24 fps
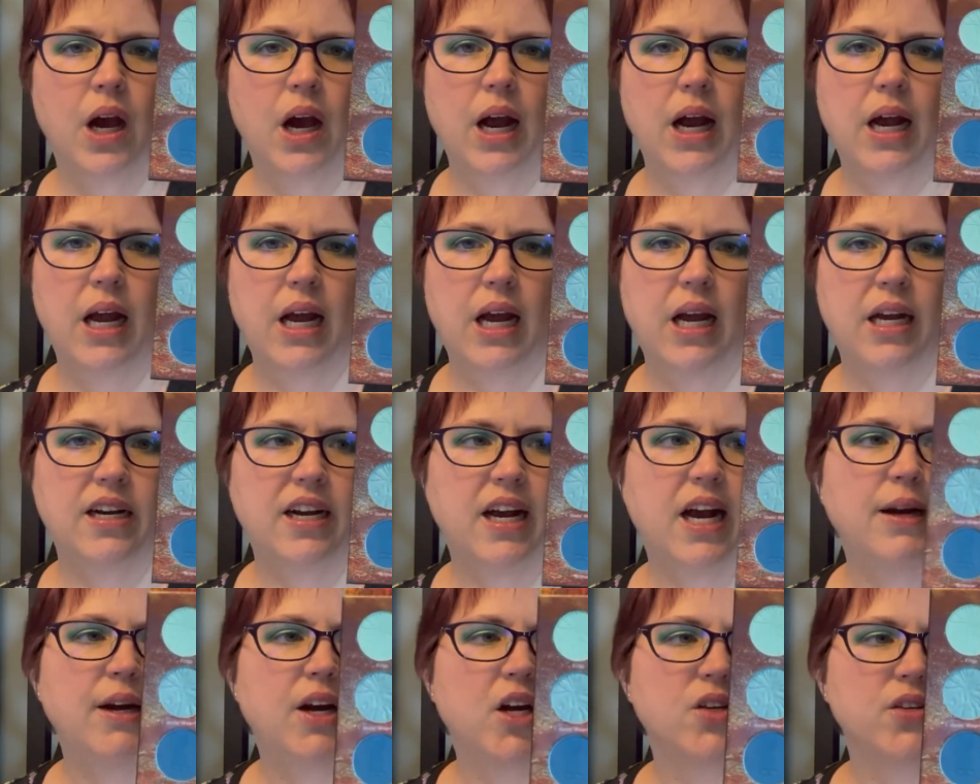And
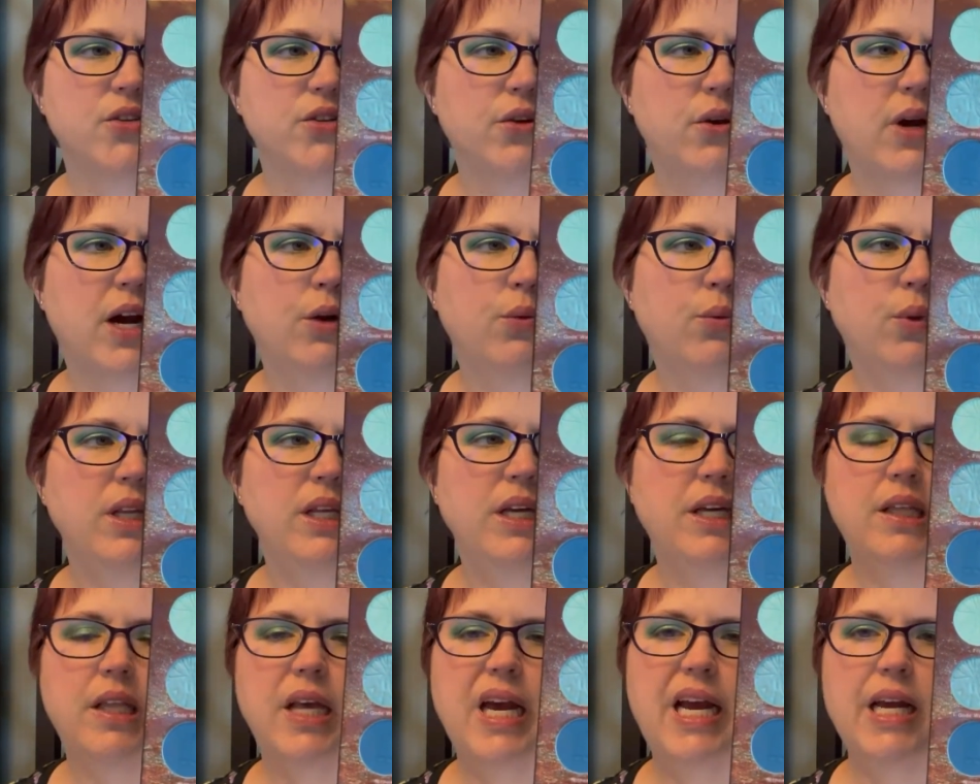I
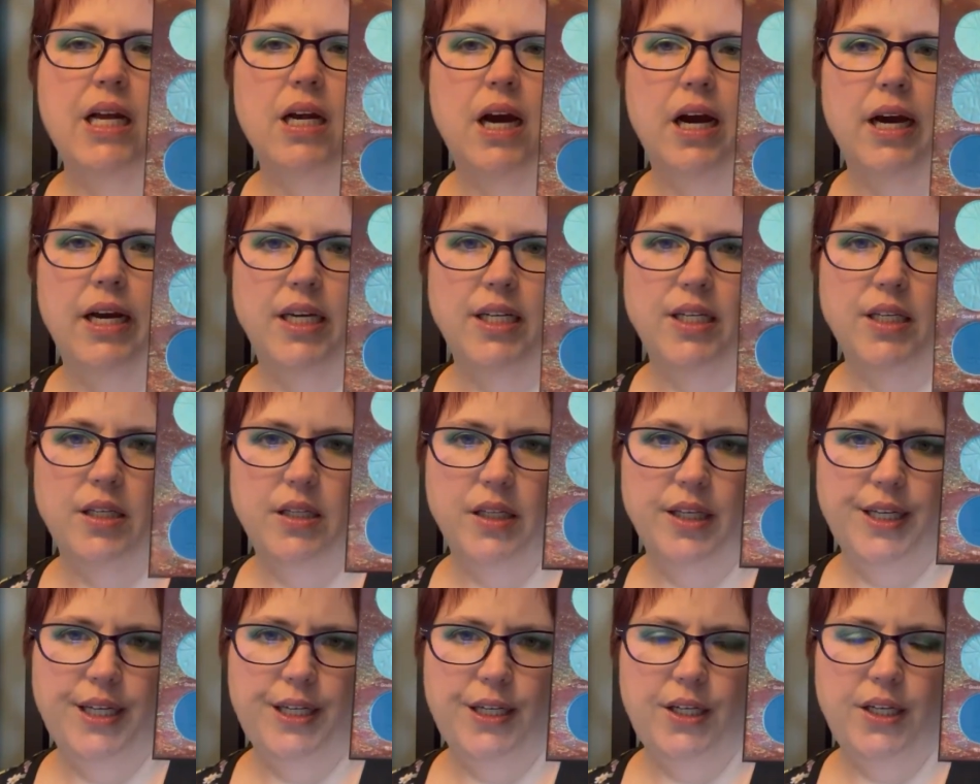really like
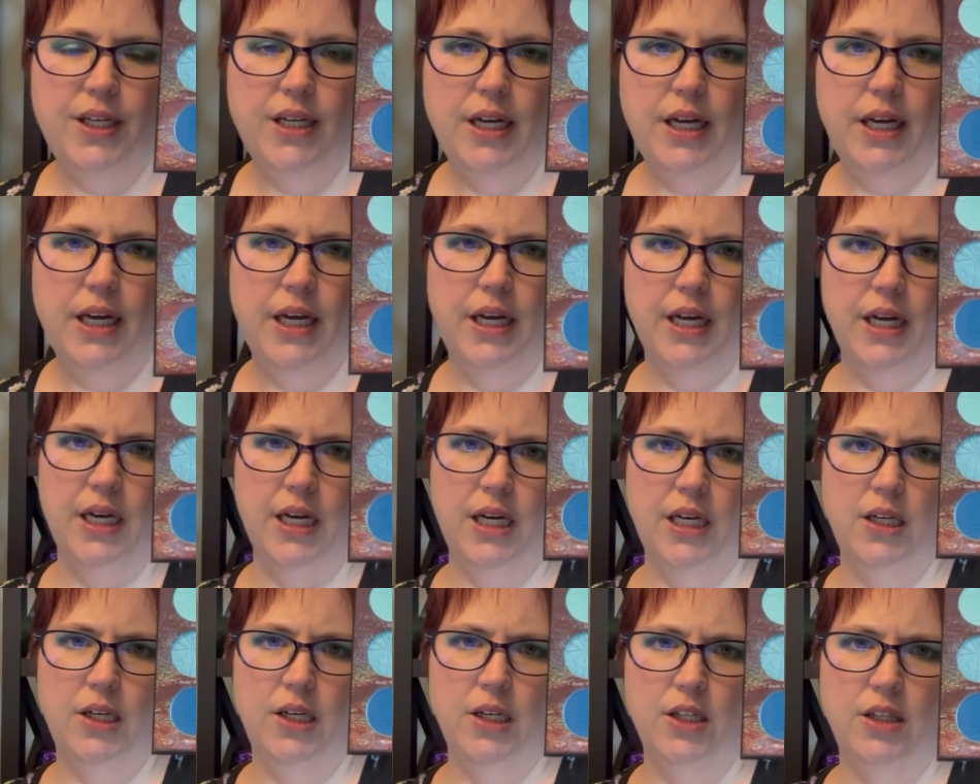Iceland
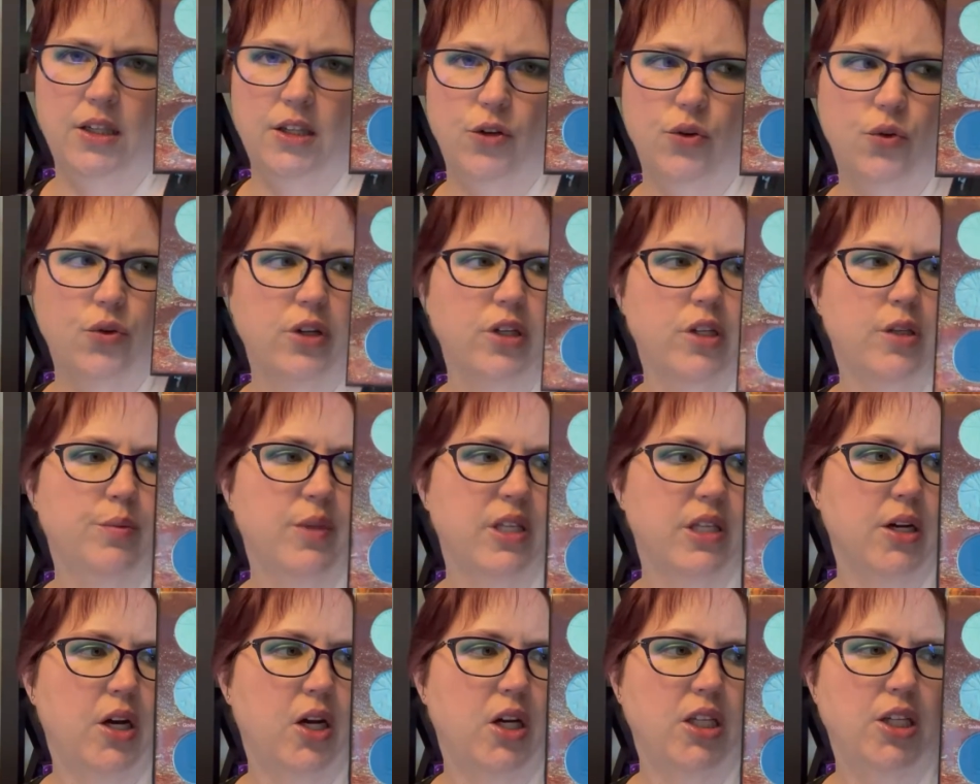and the Norse
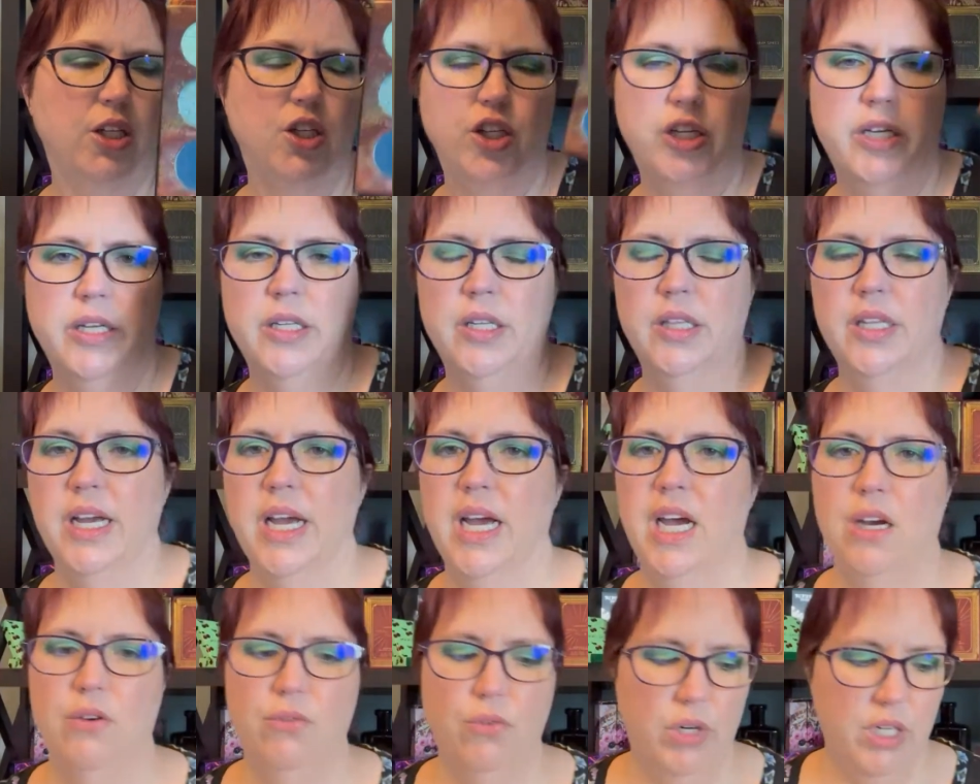mythology that they
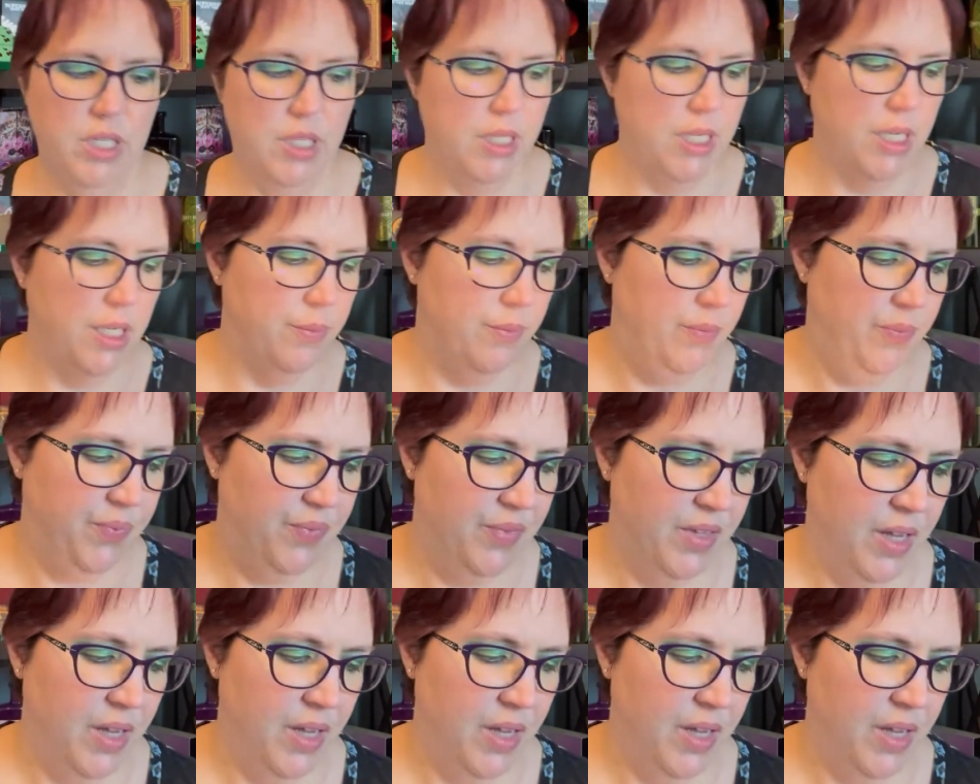have with it.